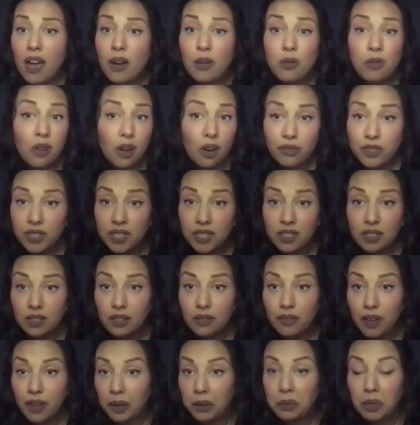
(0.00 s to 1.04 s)
I don't know if it's
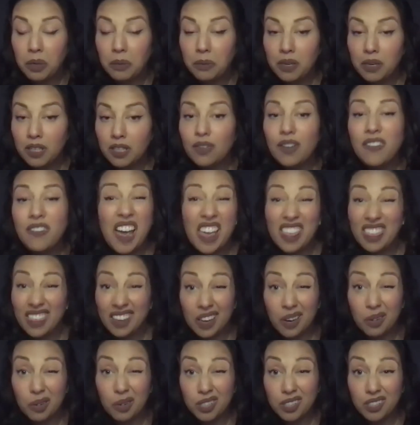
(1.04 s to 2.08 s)
still available on PS5. I
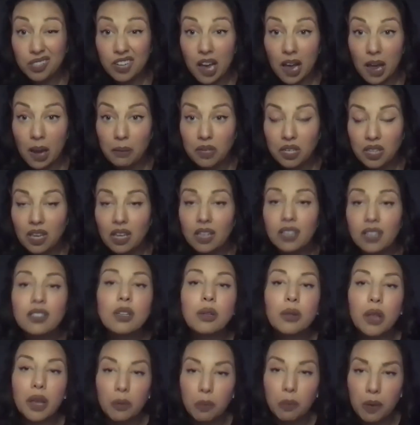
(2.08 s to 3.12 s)
think it was a timed thing.
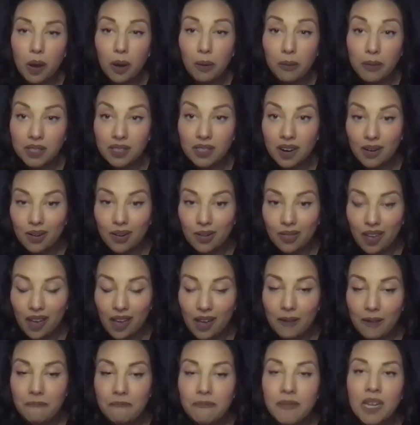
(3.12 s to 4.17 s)
So like, we all missed out on
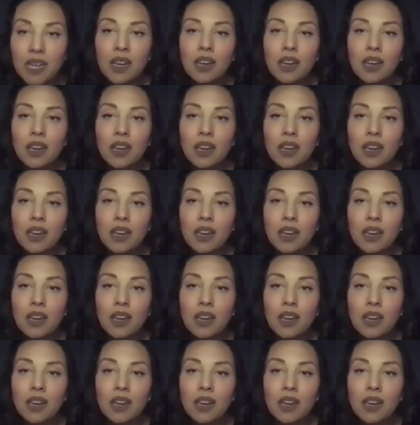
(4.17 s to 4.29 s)
that.